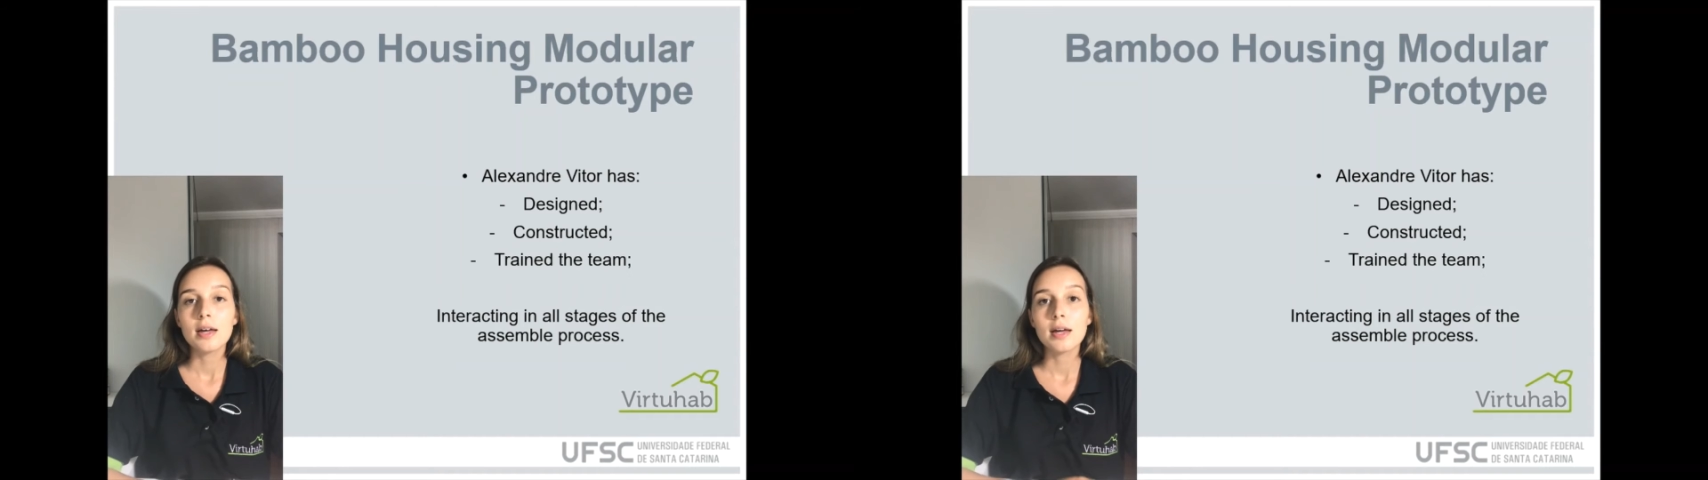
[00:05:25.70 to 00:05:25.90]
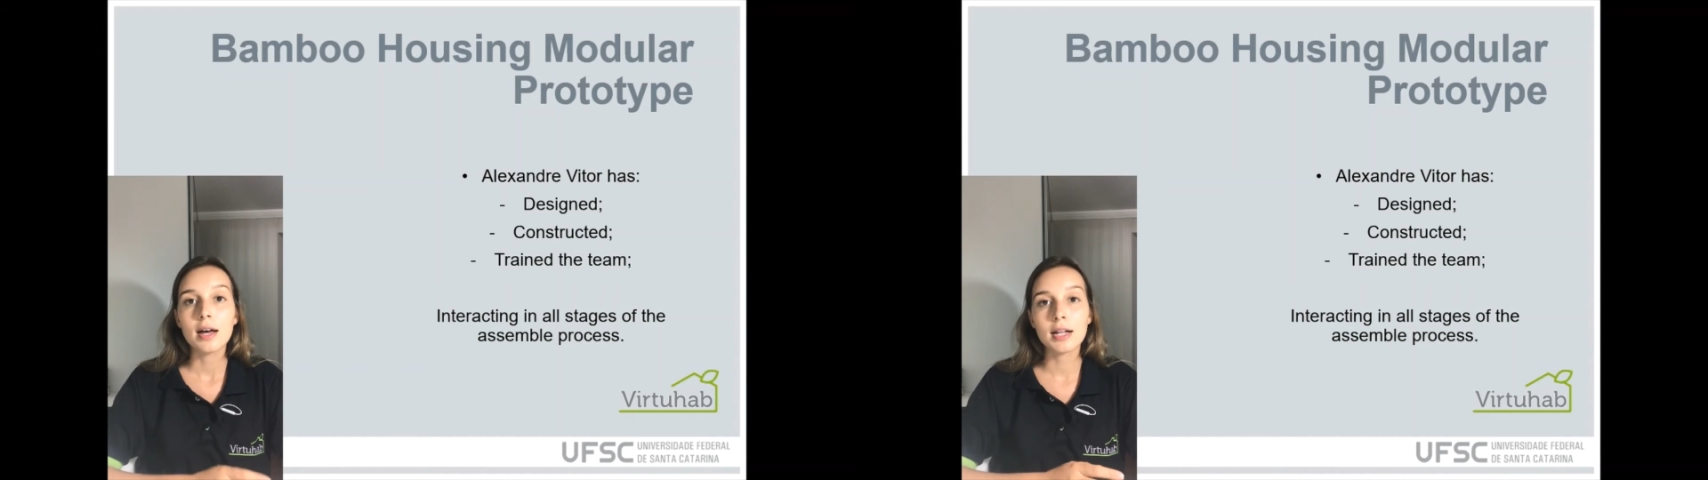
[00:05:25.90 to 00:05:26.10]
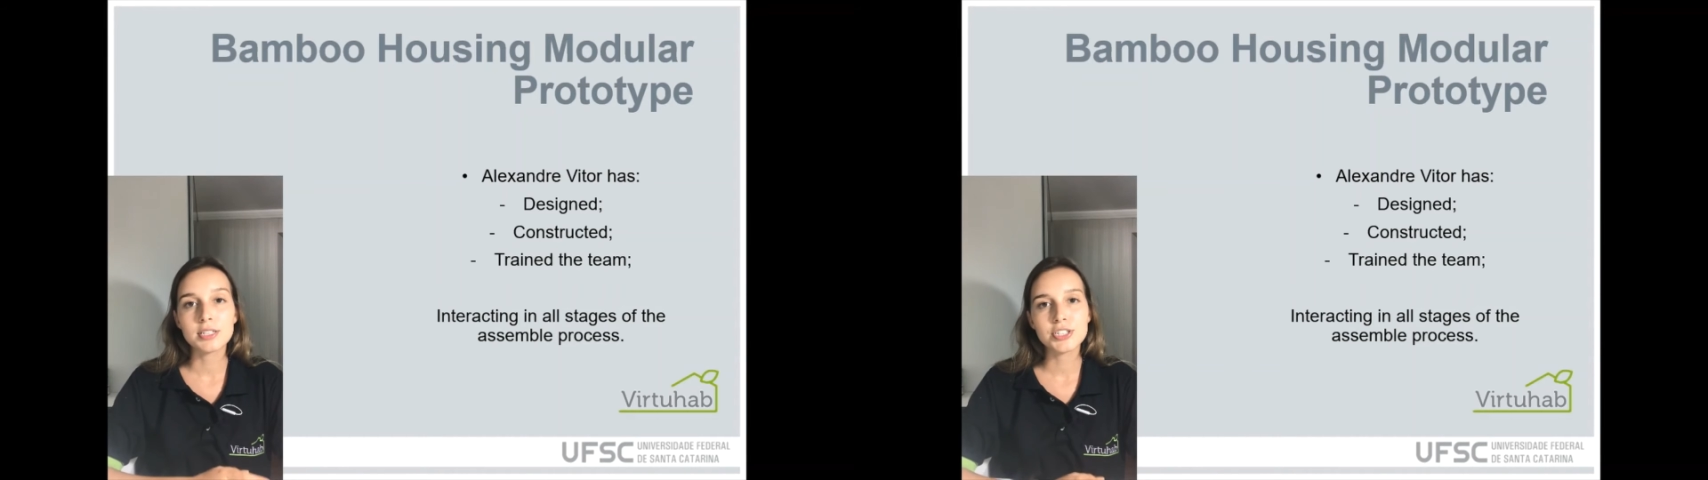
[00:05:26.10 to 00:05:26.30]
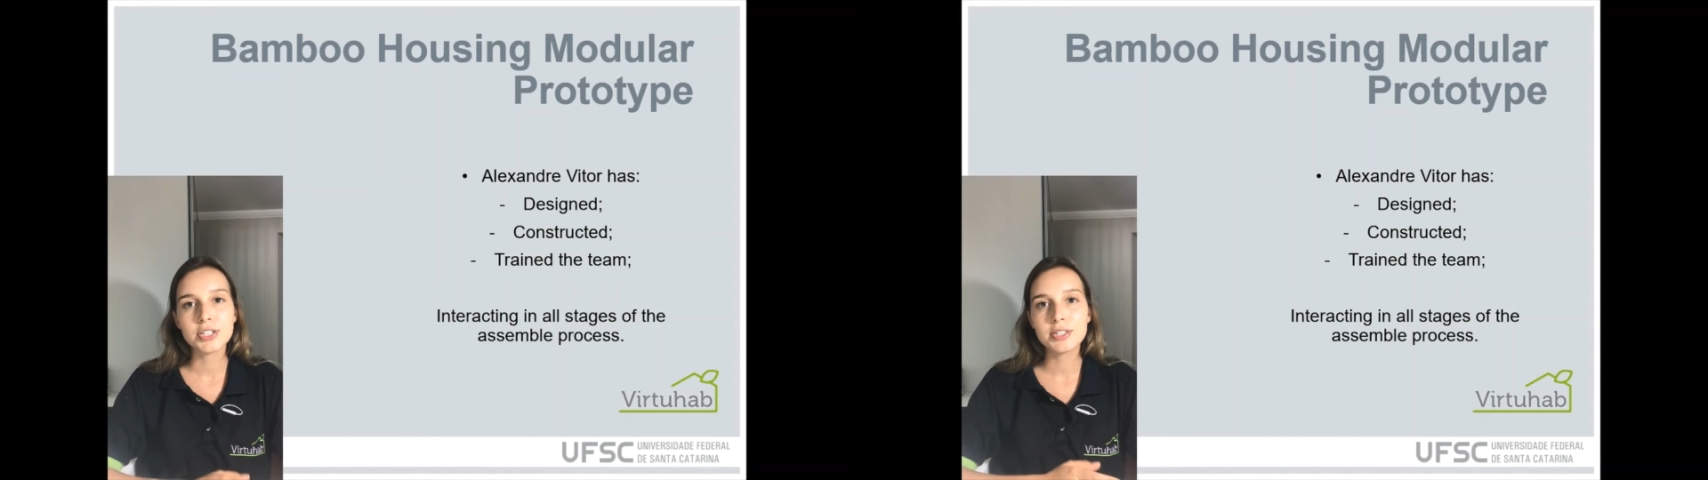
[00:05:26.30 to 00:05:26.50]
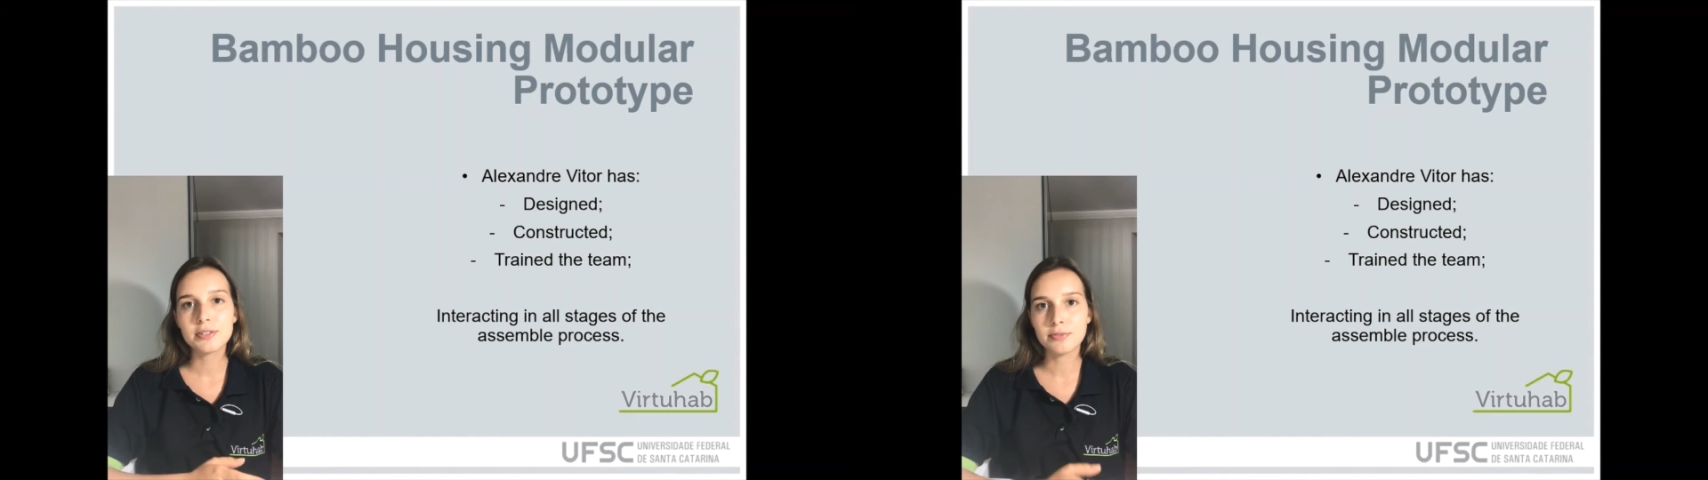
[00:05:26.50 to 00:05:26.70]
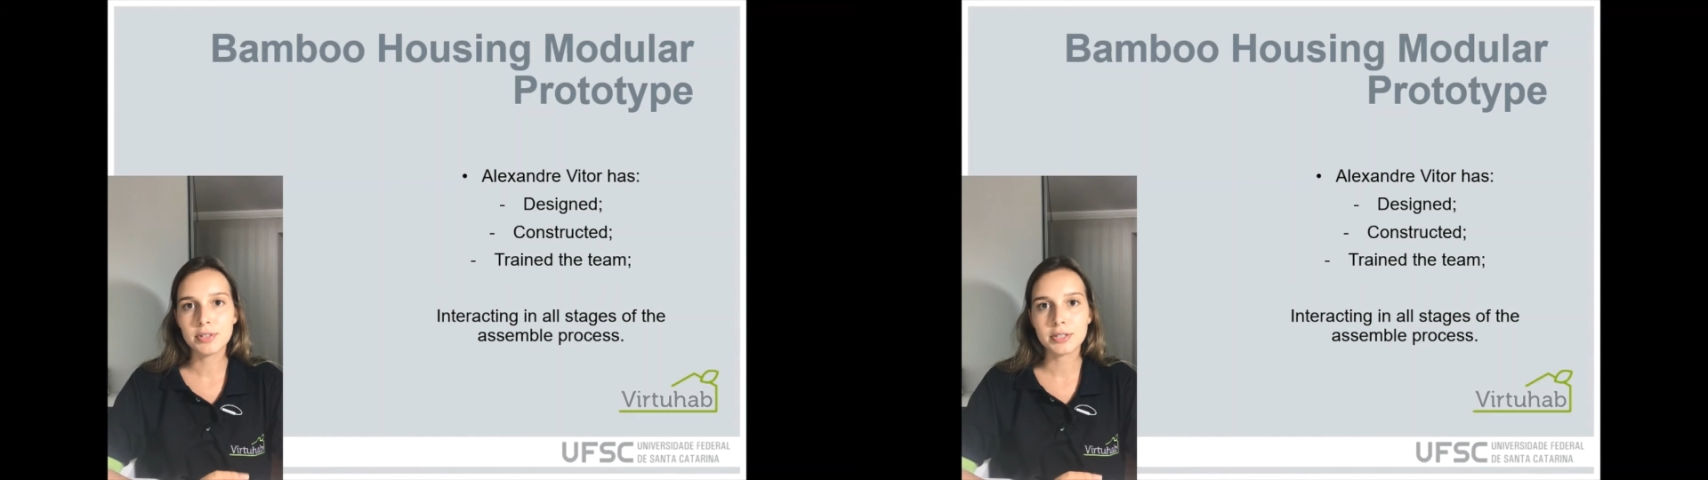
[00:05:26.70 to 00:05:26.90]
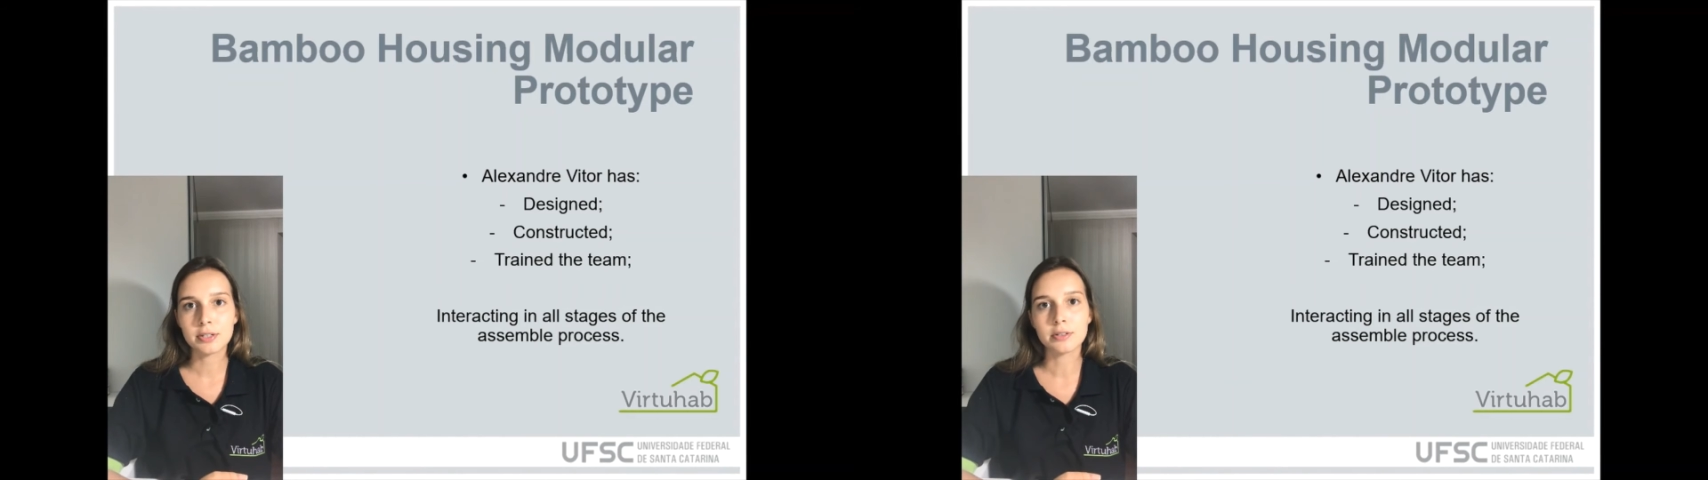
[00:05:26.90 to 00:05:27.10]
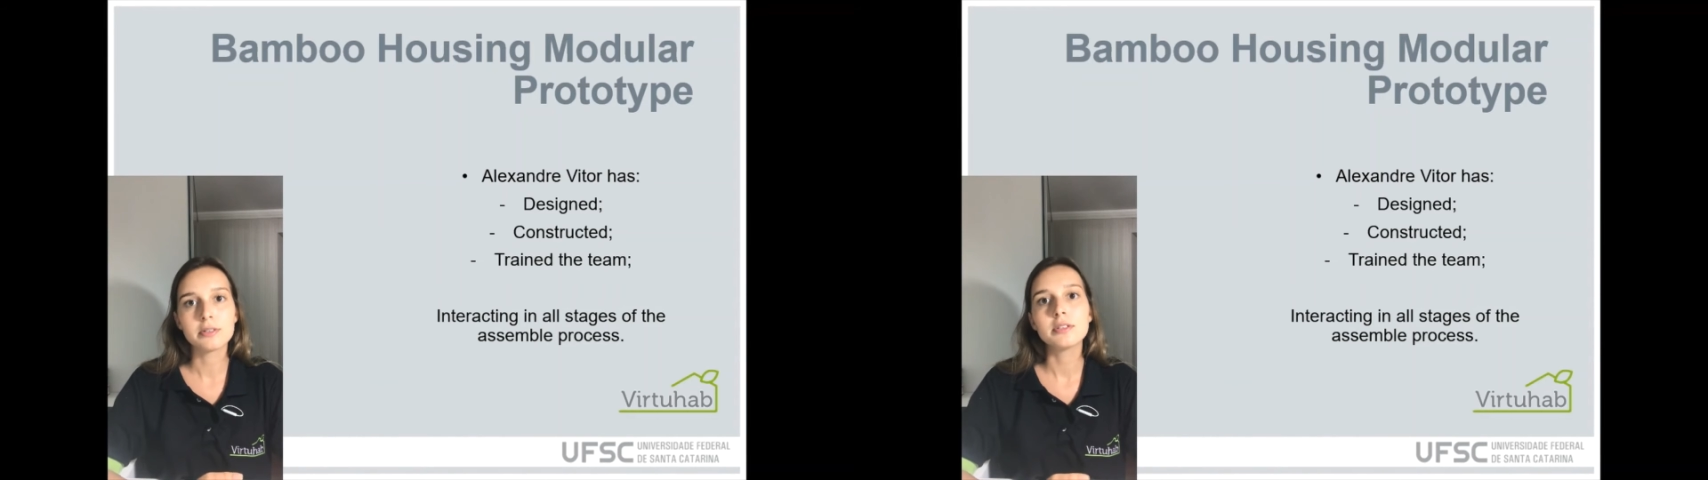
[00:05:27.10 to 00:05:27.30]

Alexandre Victor,